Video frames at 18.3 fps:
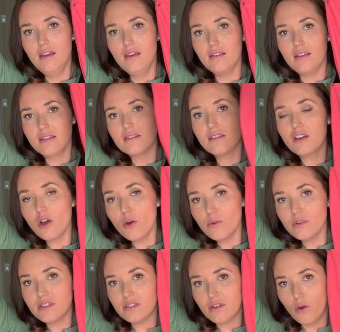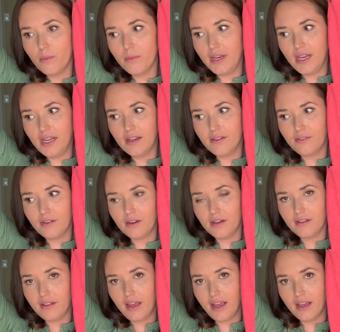These could go with so many
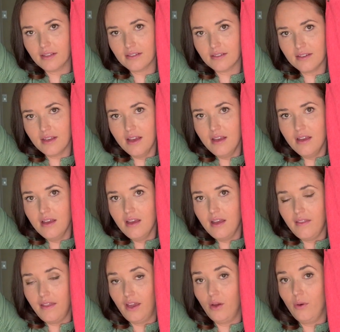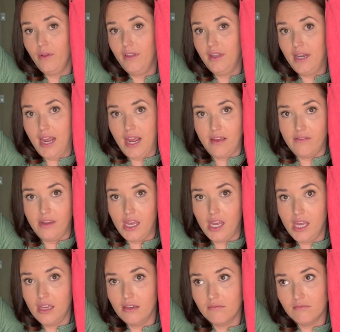different things. They go with
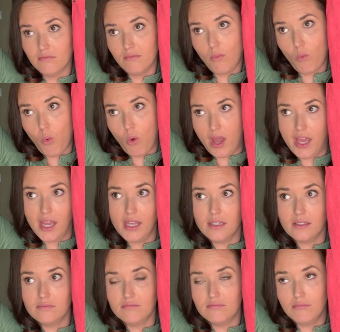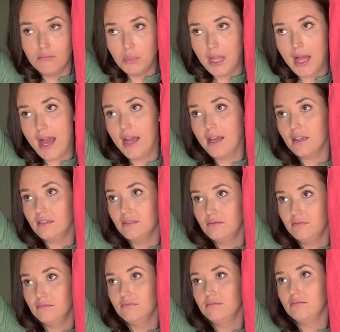navy, white, black,
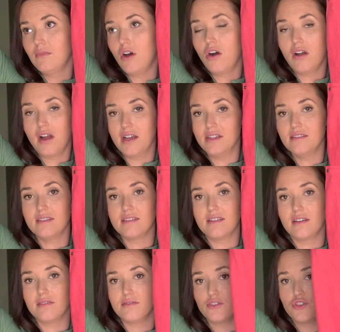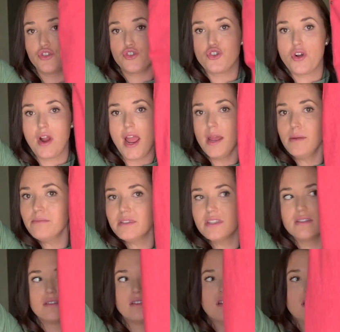all kinds of stuff.
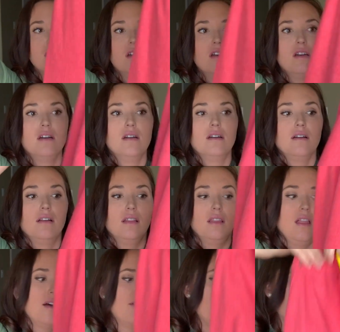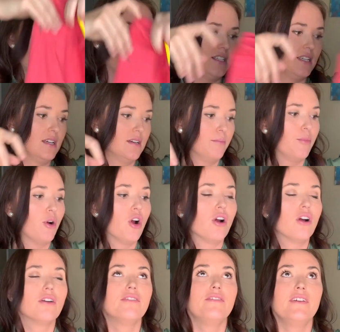Stripes. Love it.
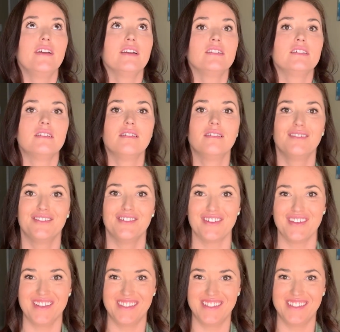Perfect for the